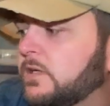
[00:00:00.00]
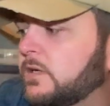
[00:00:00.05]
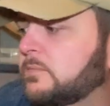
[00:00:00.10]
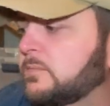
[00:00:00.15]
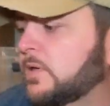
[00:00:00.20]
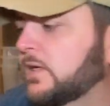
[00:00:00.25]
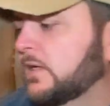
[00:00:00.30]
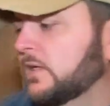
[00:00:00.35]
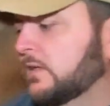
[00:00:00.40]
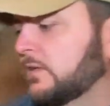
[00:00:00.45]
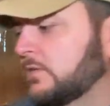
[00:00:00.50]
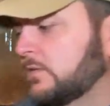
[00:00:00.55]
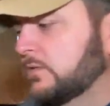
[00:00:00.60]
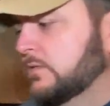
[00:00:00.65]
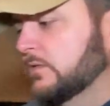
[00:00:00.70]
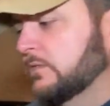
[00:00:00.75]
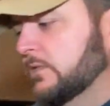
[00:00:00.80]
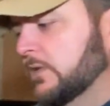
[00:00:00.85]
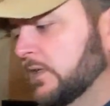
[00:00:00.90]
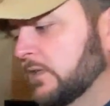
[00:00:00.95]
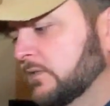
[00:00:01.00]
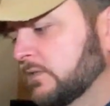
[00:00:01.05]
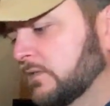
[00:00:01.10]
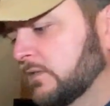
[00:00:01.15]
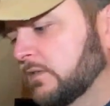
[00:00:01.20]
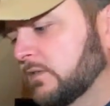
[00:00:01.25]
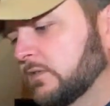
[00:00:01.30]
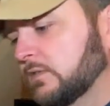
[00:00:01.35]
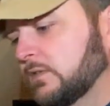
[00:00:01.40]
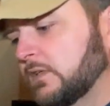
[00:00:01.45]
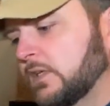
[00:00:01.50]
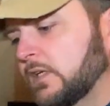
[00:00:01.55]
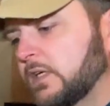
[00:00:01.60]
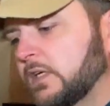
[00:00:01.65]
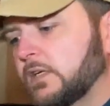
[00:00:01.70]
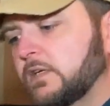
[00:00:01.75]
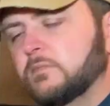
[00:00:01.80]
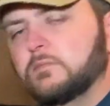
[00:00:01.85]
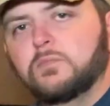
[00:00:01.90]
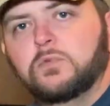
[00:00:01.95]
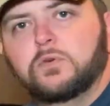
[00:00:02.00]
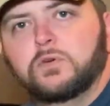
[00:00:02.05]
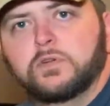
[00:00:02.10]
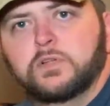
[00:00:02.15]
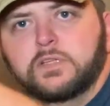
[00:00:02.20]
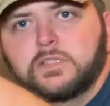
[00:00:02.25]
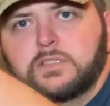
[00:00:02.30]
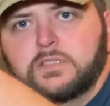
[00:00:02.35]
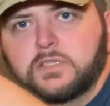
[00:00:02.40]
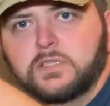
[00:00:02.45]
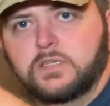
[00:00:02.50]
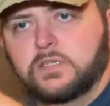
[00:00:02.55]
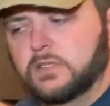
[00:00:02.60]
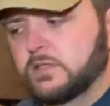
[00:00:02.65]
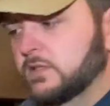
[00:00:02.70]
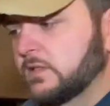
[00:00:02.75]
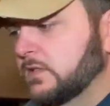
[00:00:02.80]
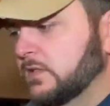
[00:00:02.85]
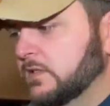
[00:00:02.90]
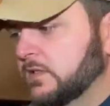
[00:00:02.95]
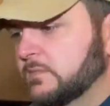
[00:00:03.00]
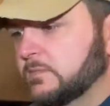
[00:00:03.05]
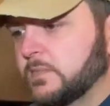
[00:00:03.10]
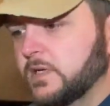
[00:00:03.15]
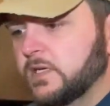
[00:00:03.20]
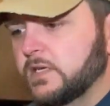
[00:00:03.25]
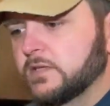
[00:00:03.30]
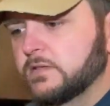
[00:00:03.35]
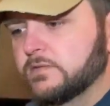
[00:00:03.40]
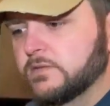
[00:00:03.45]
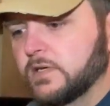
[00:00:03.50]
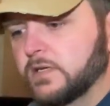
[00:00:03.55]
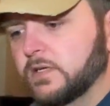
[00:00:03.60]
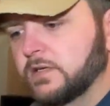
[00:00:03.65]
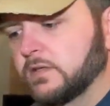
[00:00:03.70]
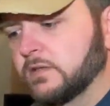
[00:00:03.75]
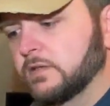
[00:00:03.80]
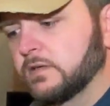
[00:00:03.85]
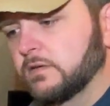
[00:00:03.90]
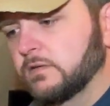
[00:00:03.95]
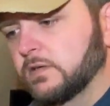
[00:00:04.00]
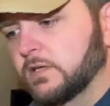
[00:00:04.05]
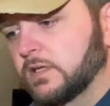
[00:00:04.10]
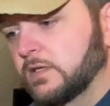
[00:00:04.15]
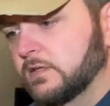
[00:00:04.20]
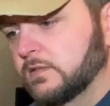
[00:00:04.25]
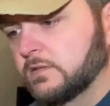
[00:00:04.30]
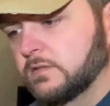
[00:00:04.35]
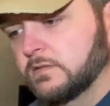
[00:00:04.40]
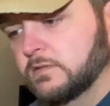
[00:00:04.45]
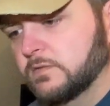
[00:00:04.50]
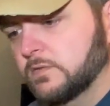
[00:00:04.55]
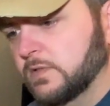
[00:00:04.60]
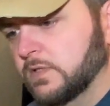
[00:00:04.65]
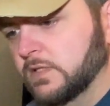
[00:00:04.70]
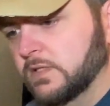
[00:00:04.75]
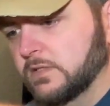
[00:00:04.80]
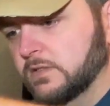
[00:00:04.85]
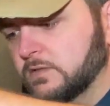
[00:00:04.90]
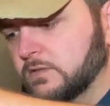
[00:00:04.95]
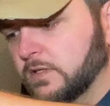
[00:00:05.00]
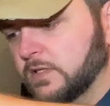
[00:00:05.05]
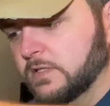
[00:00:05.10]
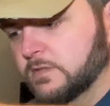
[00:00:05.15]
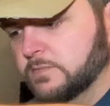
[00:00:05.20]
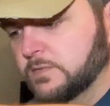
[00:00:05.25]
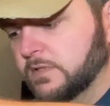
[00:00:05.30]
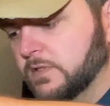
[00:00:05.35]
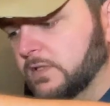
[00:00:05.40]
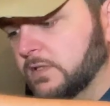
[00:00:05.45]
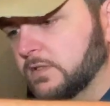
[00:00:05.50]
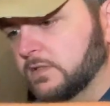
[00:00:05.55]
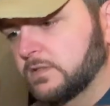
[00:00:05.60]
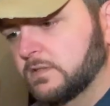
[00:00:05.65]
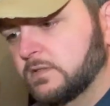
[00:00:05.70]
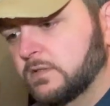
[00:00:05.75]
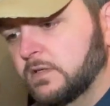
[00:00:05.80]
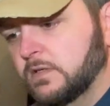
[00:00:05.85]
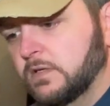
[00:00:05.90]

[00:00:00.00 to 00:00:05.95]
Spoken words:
everybody can use a fire starter. More of this this mess right here though. I swear it drives me nuts.